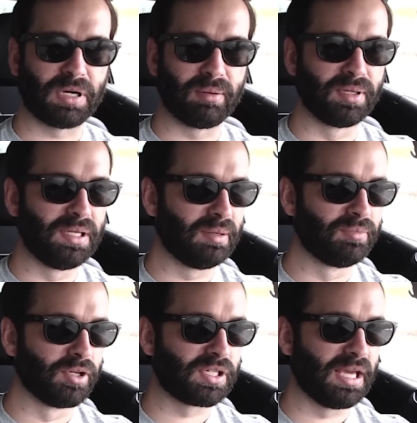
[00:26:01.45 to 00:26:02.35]
probably in
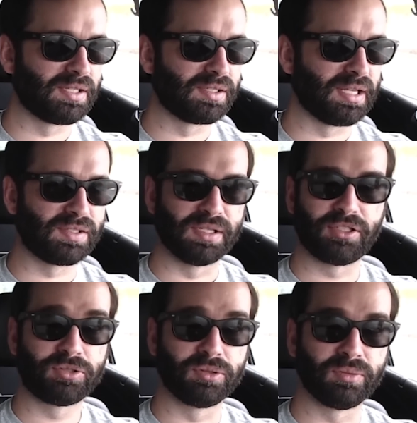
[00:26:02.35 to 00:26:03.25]
most cases that's
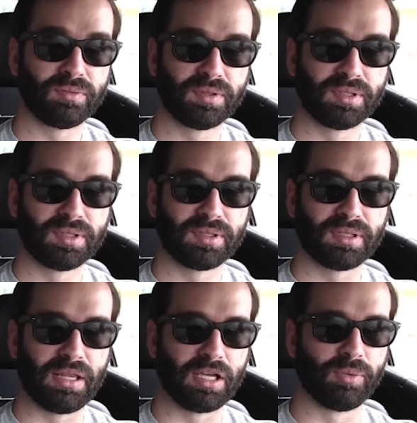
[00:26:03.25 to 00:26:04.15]
not true.
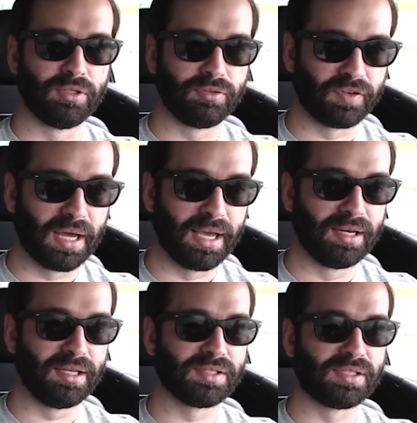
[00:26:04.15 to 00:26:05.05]
I think what you'll
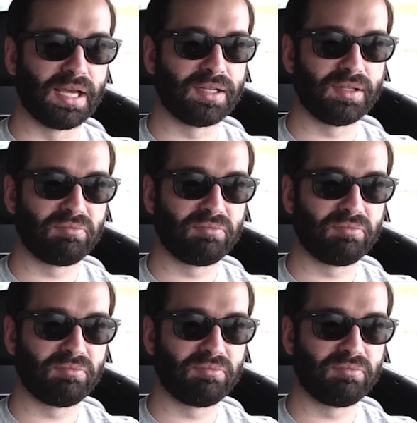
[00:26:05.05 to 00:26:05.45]
find is that